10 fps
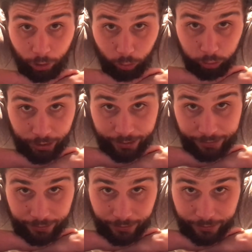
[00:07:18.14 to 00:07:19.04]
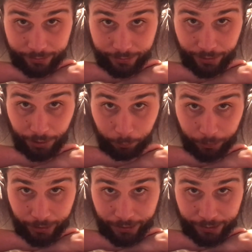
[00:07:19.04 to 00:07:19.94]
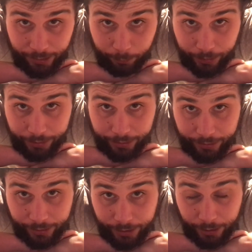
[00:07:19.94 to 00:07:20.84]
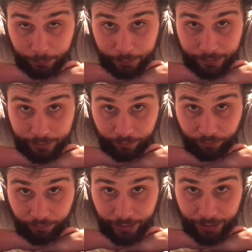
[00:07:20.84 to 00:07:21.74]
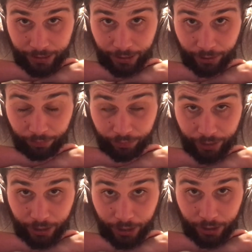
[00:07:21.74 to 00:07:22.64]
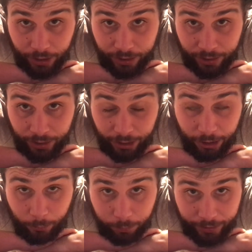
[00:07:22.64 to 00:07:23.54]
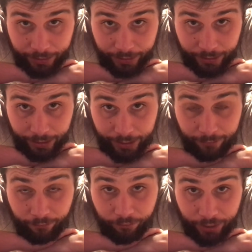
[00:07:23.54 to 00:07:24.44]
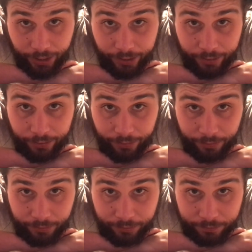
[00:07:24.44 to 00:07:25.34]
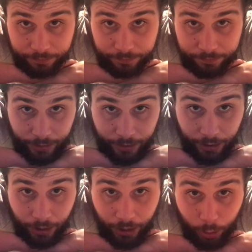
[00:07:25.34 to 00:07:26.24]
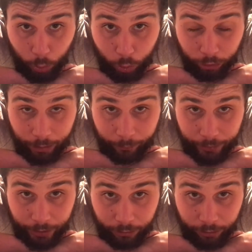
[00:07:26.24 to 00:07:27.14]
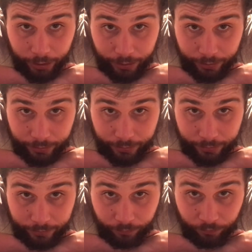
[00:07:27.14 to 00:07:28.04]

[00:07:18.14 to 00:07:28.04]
Reese's peanut butter cups that are completely vegan. I will grab the ingredients.